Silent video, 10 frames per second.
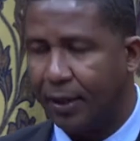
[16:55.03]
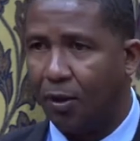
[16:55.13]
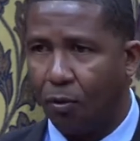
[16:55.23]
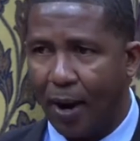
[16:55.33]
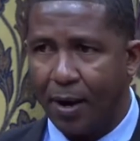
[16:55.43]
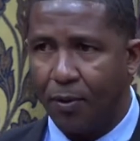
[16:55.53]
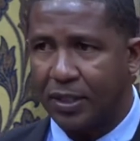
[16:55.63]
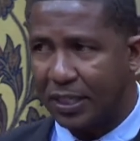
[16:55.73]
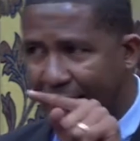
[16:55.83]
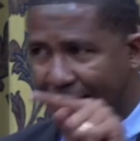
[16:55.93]
why
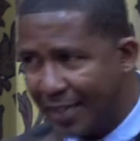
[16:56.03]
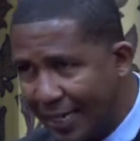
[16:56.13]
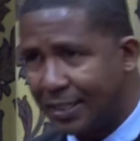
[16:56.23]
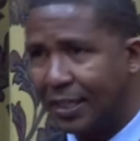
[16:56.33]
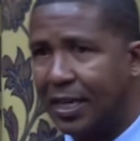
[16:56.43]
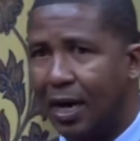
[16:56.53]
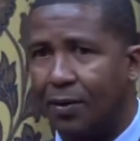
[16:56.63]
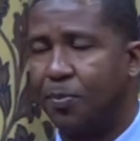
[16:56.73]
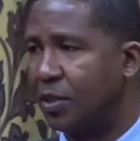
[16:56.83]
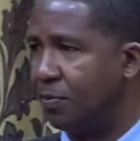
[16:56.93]
wasn't that in our
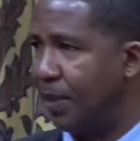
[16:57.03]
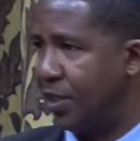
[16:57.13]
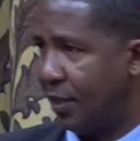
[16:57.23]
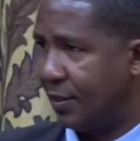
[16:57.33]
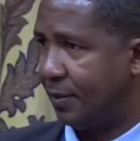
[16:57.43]
sports budget?